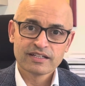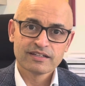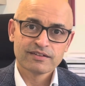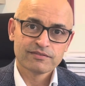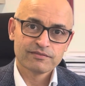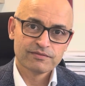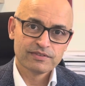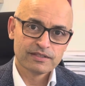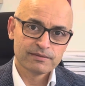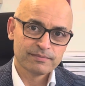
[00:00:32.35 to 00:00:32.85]

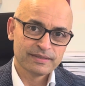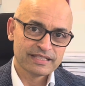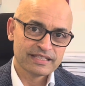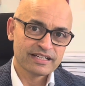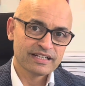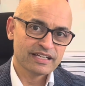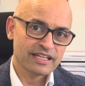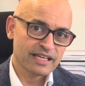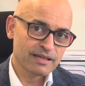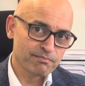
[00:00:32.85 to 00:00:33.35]
will be the
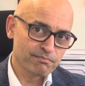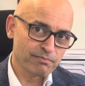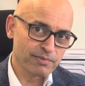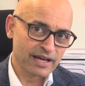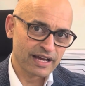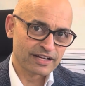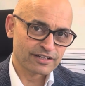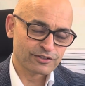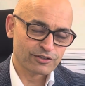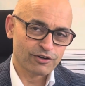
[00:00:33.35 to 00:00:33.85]

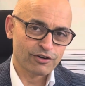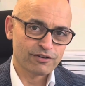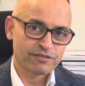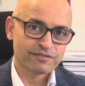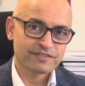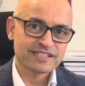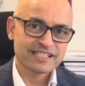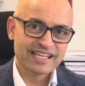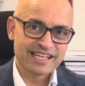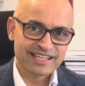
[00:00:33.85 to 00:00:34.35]
impact of
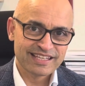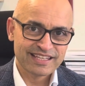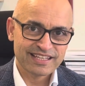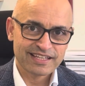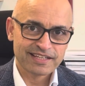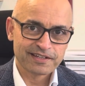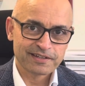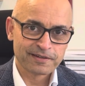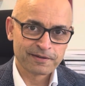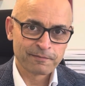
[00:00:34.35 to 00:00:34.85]

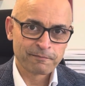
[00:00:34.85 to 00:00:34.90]
taking